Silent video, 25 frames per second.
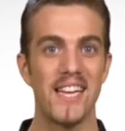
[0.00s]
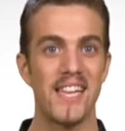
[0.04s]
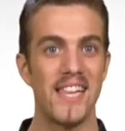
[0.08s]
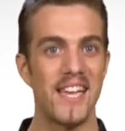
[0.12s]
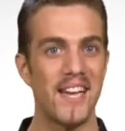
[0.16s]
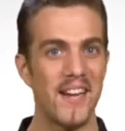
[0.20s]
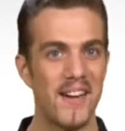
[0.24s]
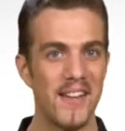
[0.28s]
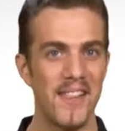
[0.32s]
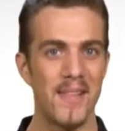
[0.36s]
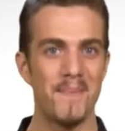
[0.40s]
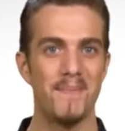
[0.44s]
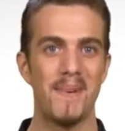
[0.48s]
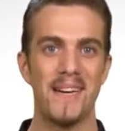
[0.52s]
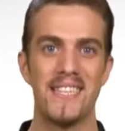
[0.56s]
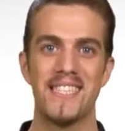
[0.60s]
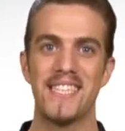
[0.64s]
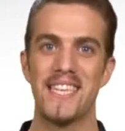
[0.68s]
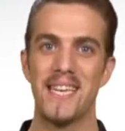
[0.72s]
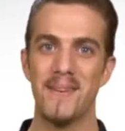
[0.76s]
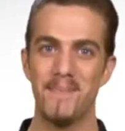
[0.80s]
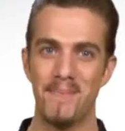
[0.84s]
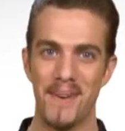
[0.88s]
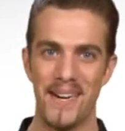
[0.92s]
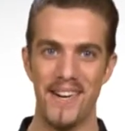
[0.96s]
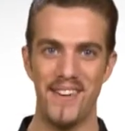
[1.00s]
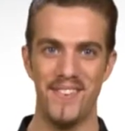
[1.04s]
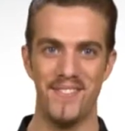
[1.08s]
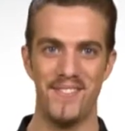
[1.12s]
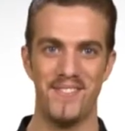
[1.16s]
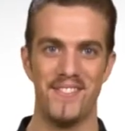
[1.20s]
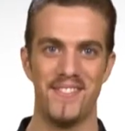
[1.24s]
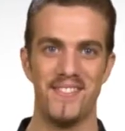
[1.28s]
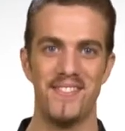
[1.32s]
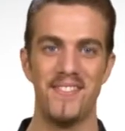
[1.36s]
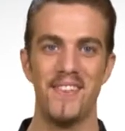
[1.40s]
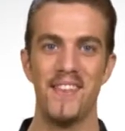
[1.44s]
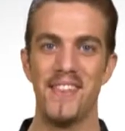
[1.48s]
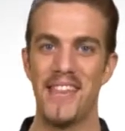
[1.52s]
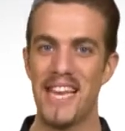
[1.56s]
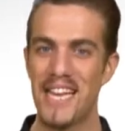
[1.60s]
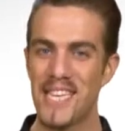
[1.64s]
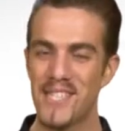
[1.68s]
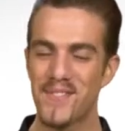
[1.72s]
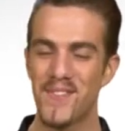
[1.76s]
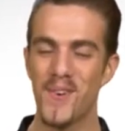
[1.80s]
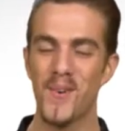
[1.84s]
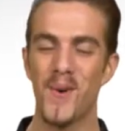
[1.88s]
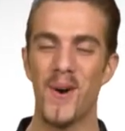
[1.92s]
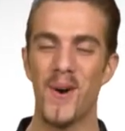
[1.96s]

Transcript: click on the button above. Thanks for